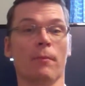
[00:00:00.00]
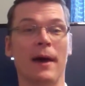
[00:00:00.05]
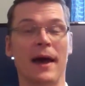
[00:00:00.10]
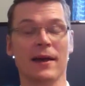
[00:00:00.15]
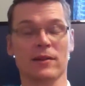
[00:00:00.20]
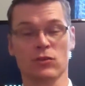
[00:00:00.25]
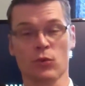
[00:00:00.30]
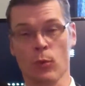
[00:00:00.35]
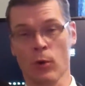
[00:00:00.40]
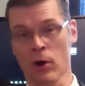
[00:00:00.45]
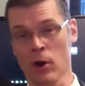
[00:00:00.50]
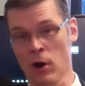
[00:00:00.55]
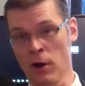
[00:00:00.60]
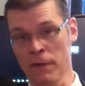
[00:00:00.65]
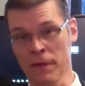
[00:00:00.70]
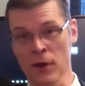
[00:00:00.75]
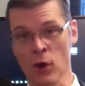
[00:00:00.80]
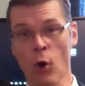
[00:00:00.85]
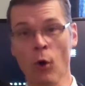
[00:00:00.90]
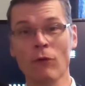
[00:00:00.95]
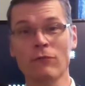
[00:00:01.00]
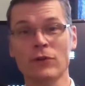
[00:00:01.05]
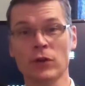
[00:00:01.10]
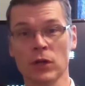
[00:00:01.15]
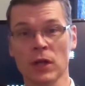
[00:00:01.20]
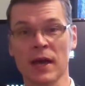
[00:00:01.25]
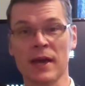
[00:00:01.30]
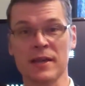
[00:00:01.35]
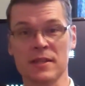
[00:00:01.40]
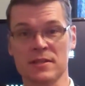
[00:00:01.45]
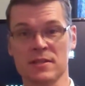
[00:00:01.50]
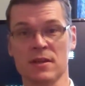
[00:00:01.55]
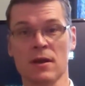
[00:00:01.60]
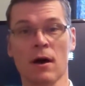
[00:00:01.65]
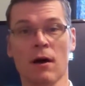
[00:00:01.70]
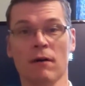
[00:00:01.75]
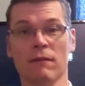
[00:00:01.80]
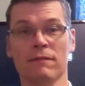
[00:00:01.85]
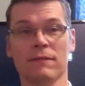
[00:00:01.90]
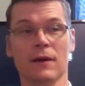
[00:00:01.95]
back to where on the overlay
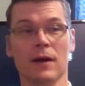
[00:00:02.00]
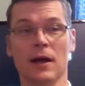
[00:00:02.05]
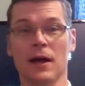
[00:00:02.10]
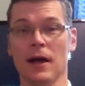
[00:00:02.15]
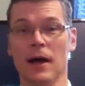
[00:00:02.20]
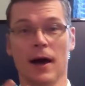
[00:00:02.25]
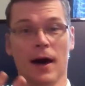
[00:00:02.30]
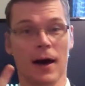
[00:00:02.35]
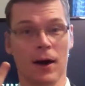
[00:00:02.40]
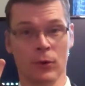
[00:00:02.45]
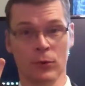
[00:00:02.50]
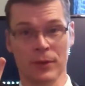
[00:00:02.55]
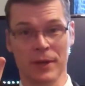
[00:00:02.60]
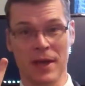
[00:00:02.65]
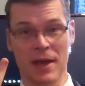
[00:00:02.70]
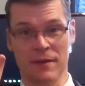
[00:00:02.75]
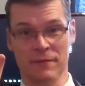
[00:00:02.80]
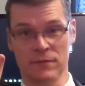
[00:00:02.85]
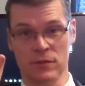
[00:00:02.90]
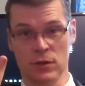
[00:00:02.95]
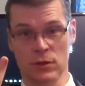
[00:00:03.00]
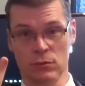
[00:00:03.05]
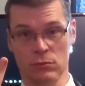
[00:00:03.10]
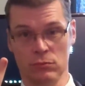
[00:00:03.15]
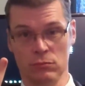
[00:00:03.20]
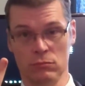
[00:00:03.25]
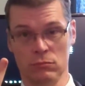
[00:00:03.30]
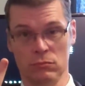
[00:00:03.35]
itself, I only have 2.